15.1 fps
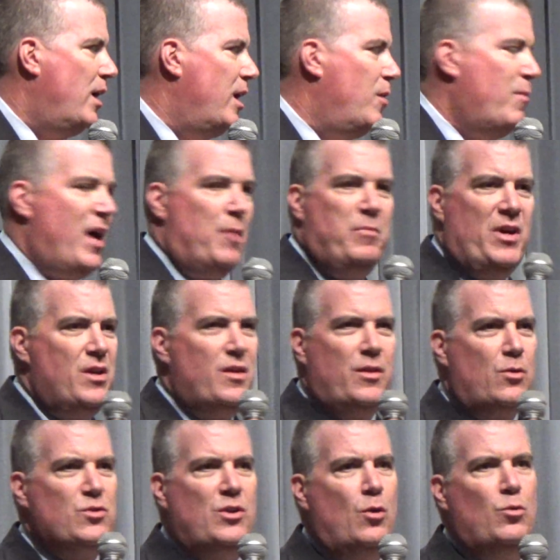In my opinion,
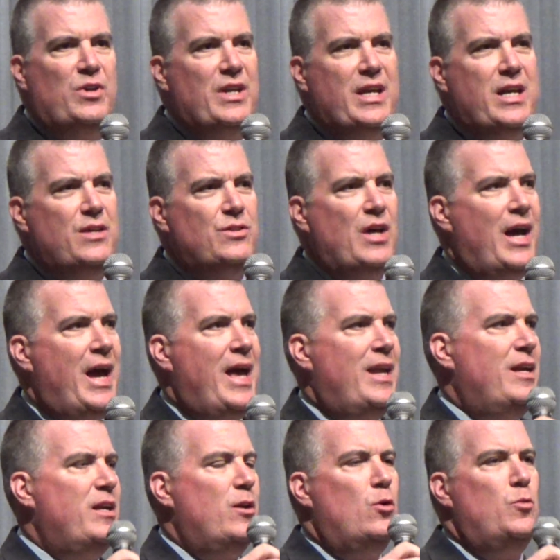there's no need to
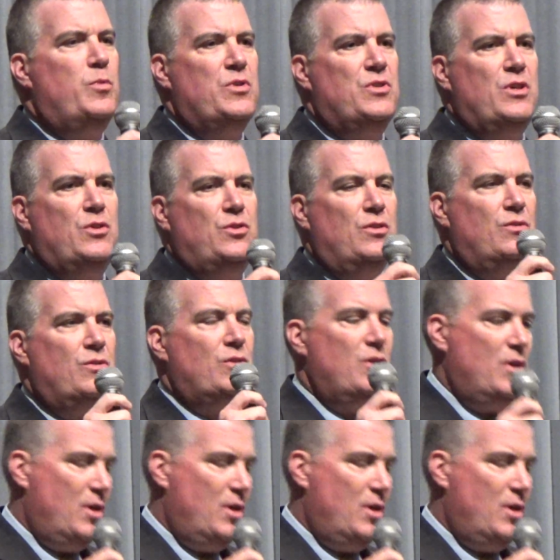add any new positions.